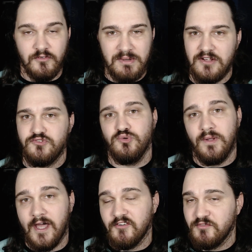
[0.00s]
for being too
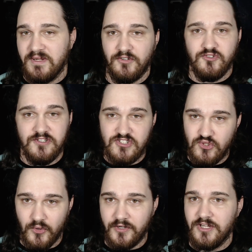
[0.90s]
loud, for being too
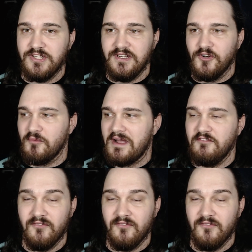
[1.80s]
distorted. You know, my